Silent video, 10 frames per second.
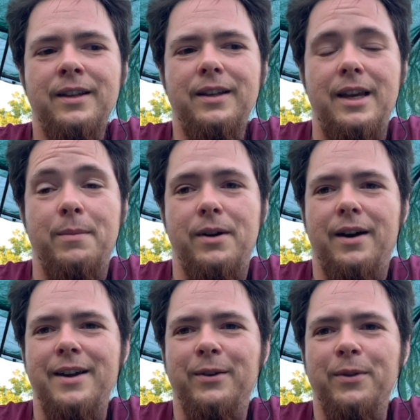keep an
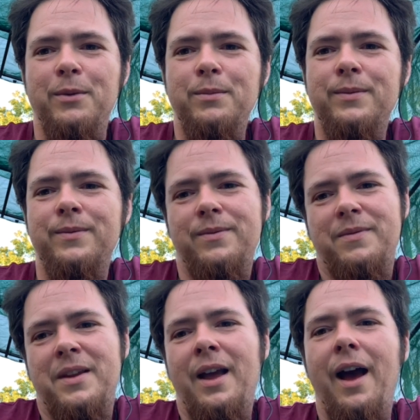eye on them.
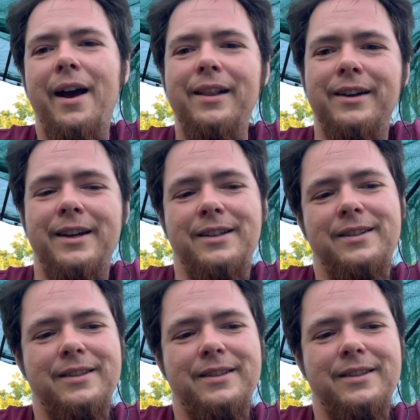Like,